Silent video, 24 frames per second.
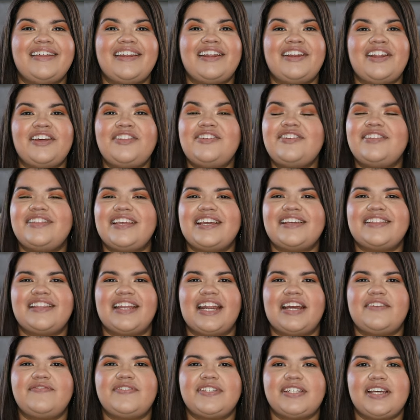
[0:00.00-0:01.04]
then another thing that
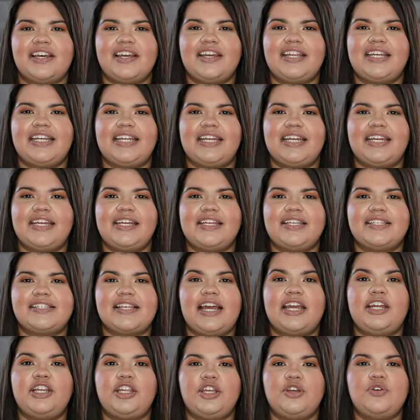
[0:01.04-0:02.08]
I've done is
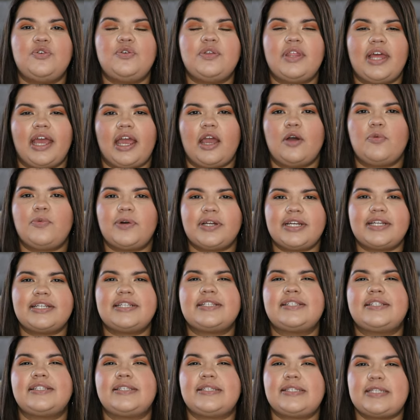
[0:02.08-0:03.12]
I knew that I wanted to
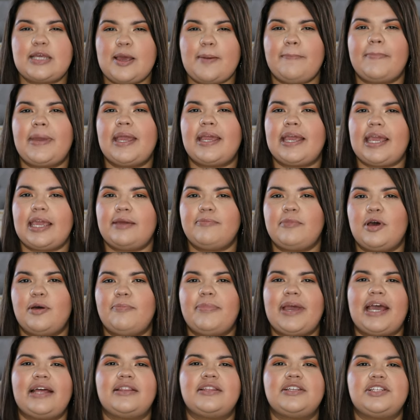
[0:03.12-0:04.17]
step my game
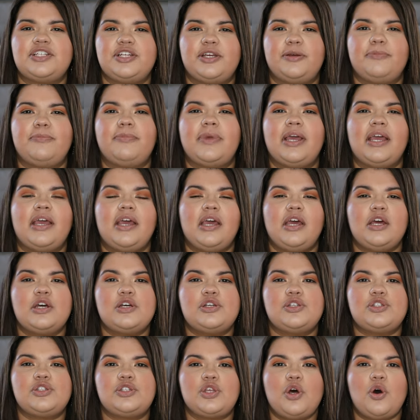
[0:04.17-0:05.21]
up at the gym.
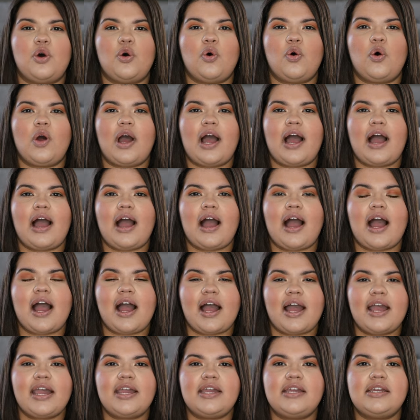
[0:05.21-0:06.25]
So
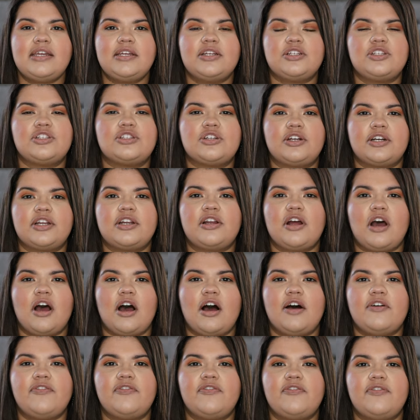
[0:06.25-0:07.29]
I started
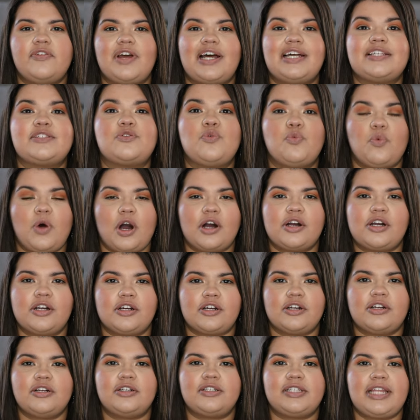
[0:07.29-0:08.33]
off as a
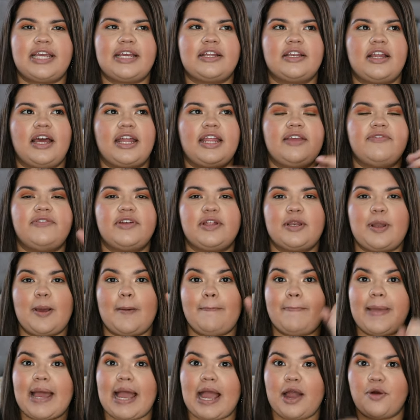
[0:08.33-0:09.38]
walker, like not even a
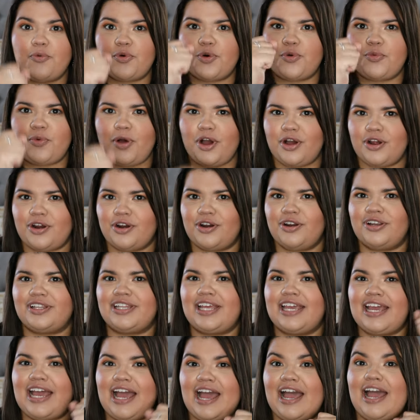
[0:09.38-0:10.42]
power walker.
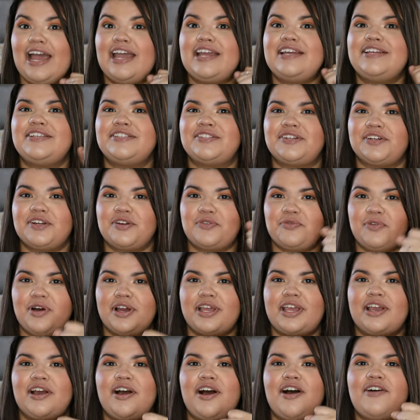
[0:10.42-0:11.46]
Like, I started
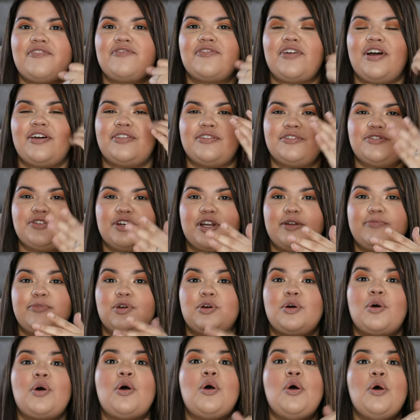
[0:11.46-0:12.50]
walking off on the
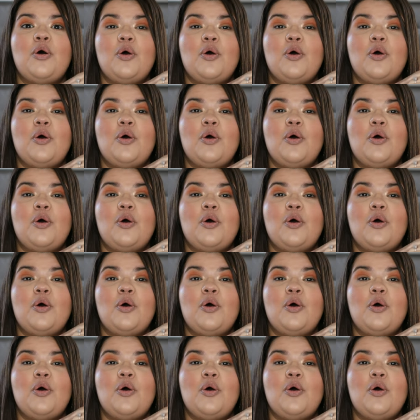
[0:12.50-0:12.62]
treadmill